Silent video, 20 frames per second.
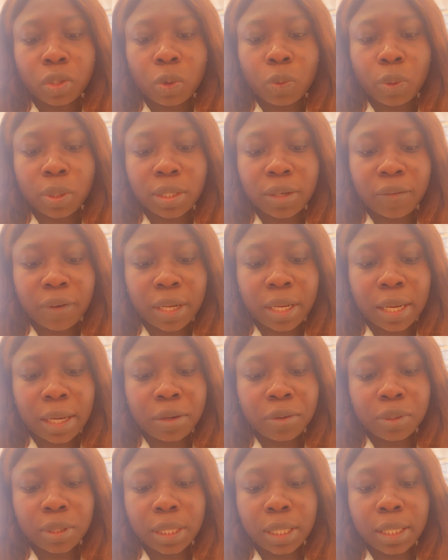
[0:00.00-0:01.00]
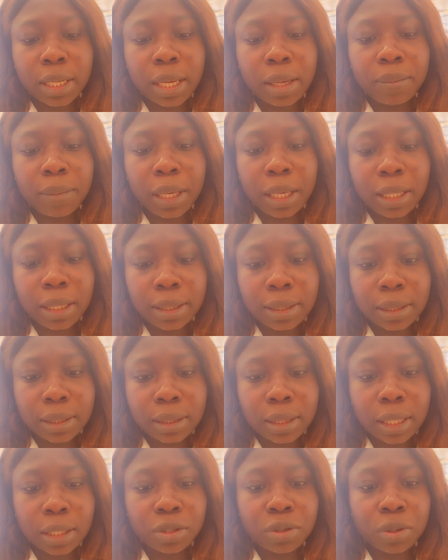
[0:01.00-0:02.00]
whatever that username
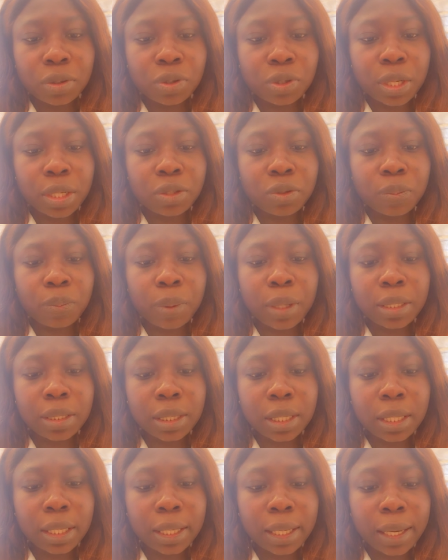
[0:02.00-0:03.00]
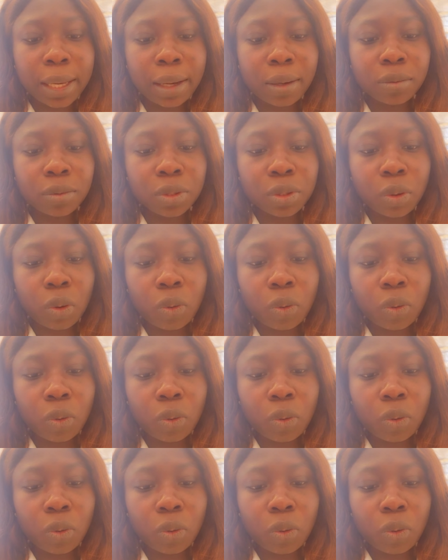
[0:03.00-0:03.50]
is that you're trying to place an account